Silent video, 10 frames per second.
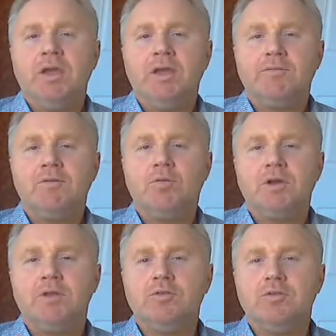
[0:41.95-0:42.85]
If you
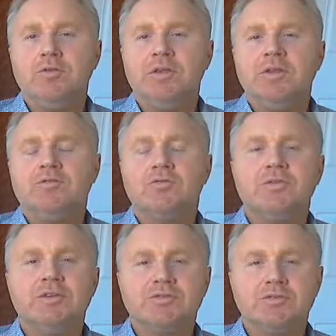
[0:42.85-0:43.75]
want to do the
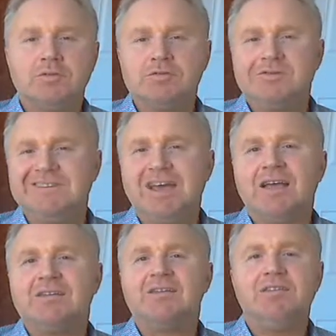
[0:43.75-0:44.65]
traditional
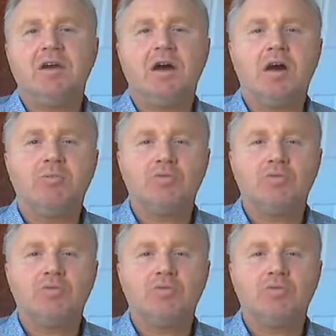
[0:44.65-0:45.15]
DSCR